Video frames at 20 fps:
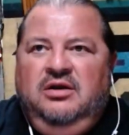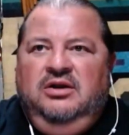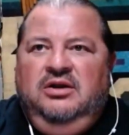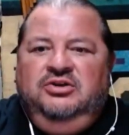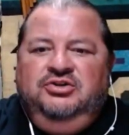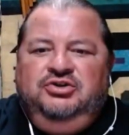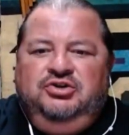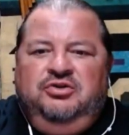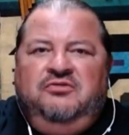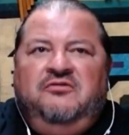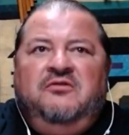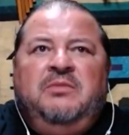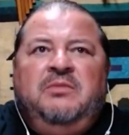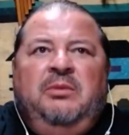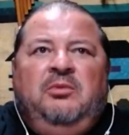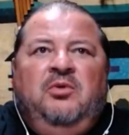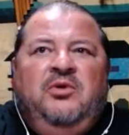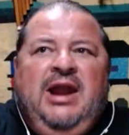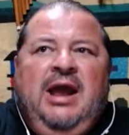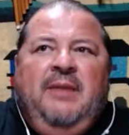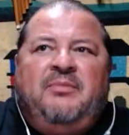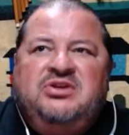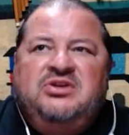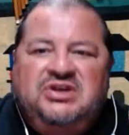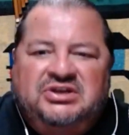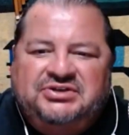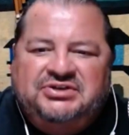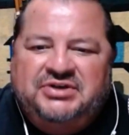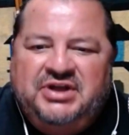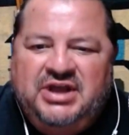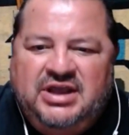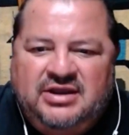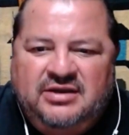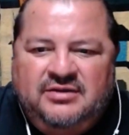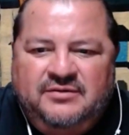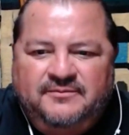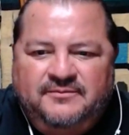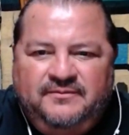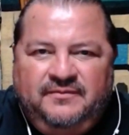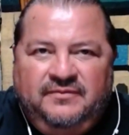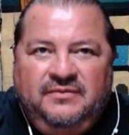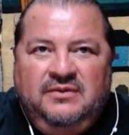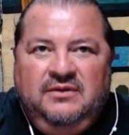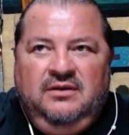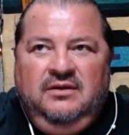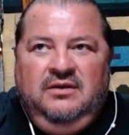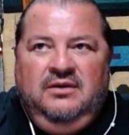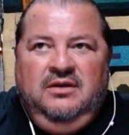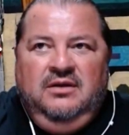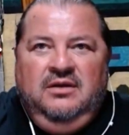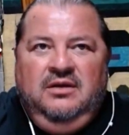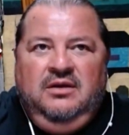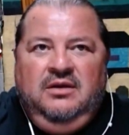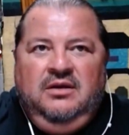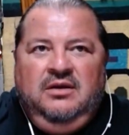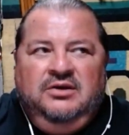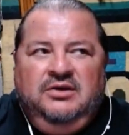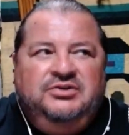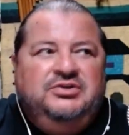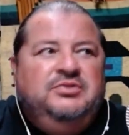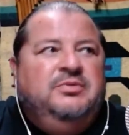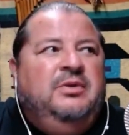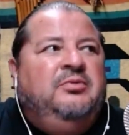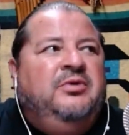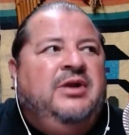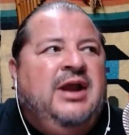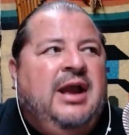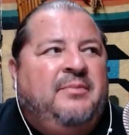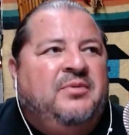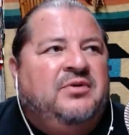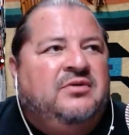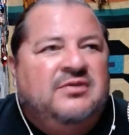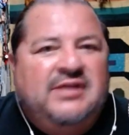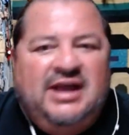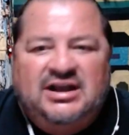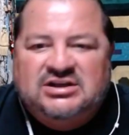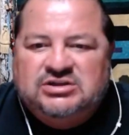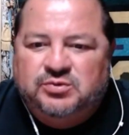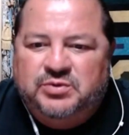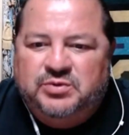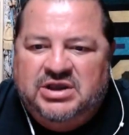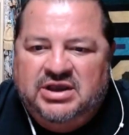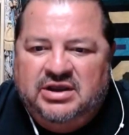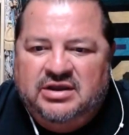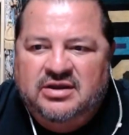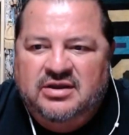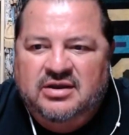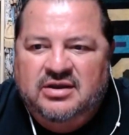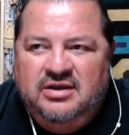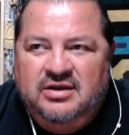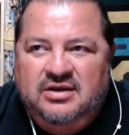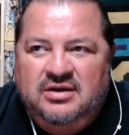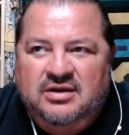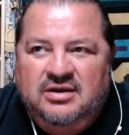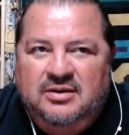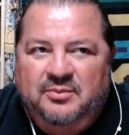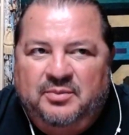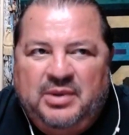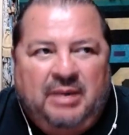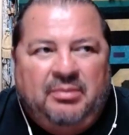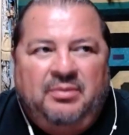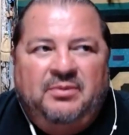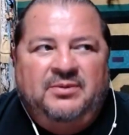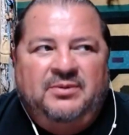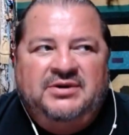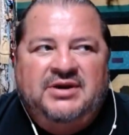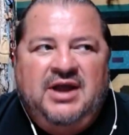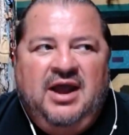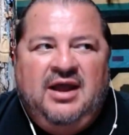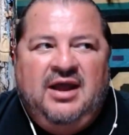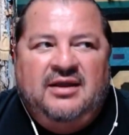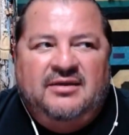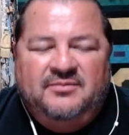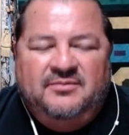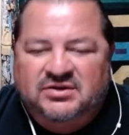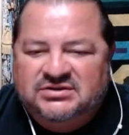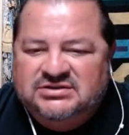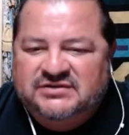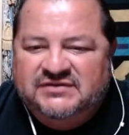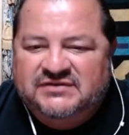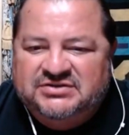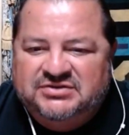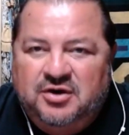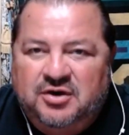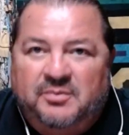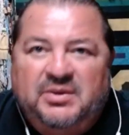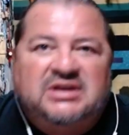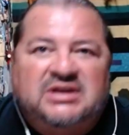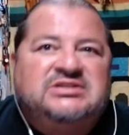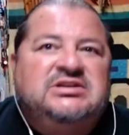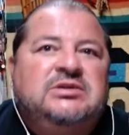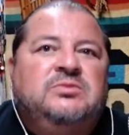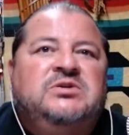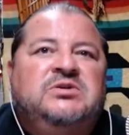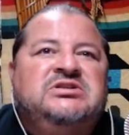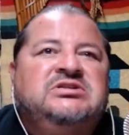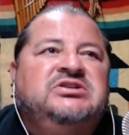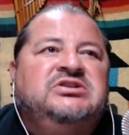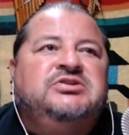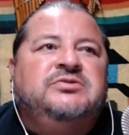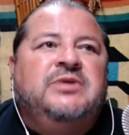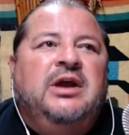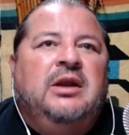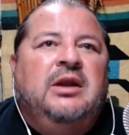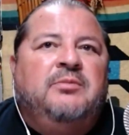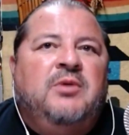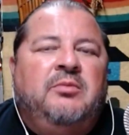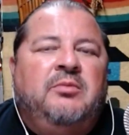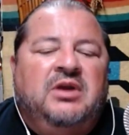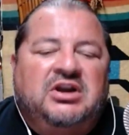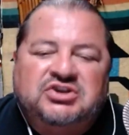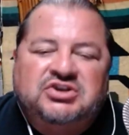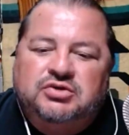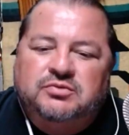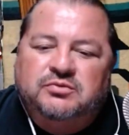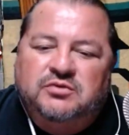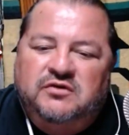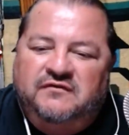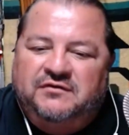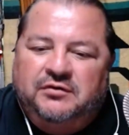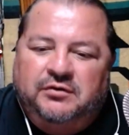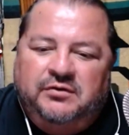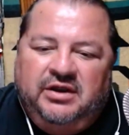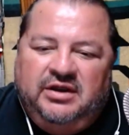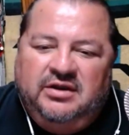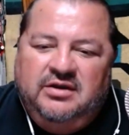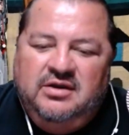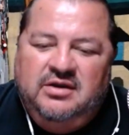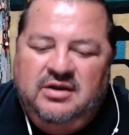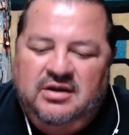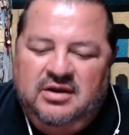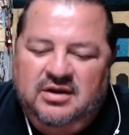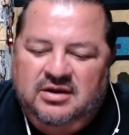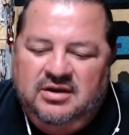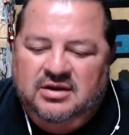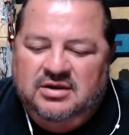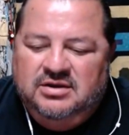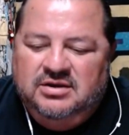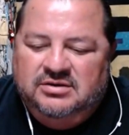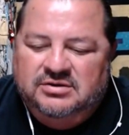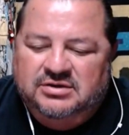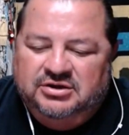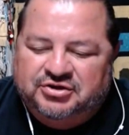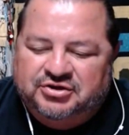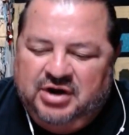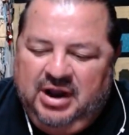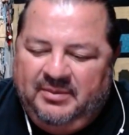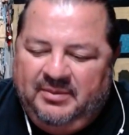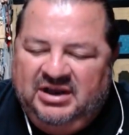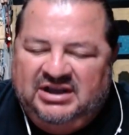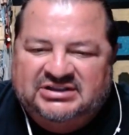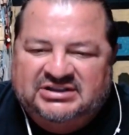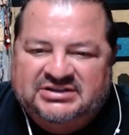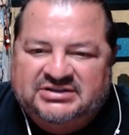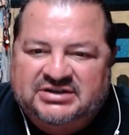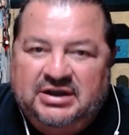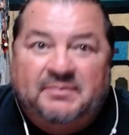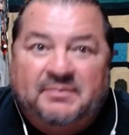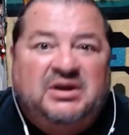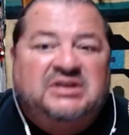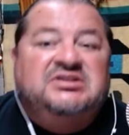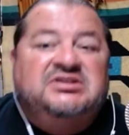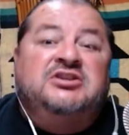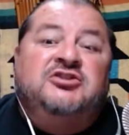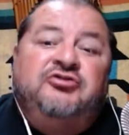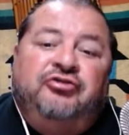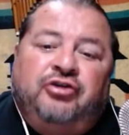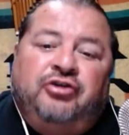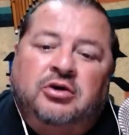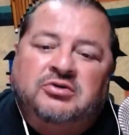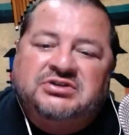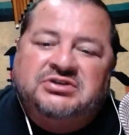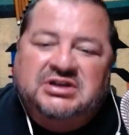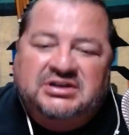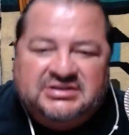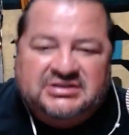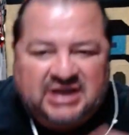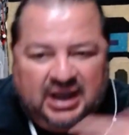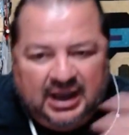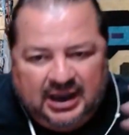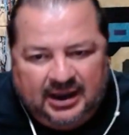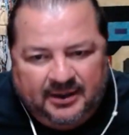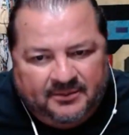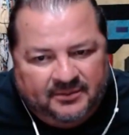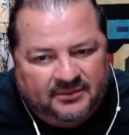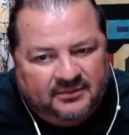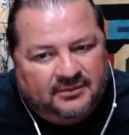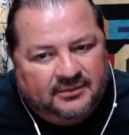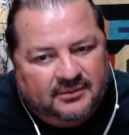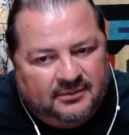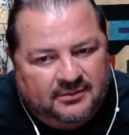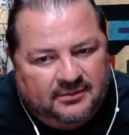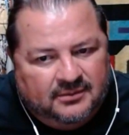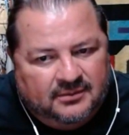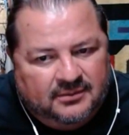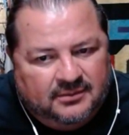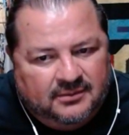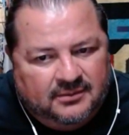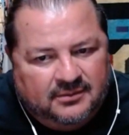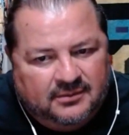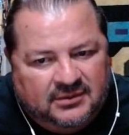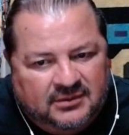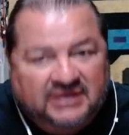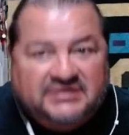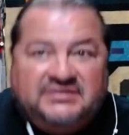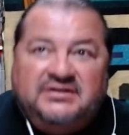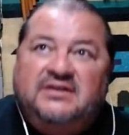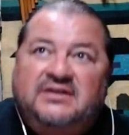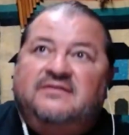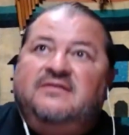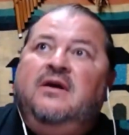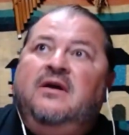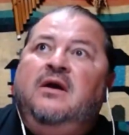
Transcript: Do you remember what happened yesterday? Do you remember what happened last week? Probably not. Most of us don't, because it wasn't a traumatic moment, because you moved through it. The trauma gets stuck because it's frozen in time, like this.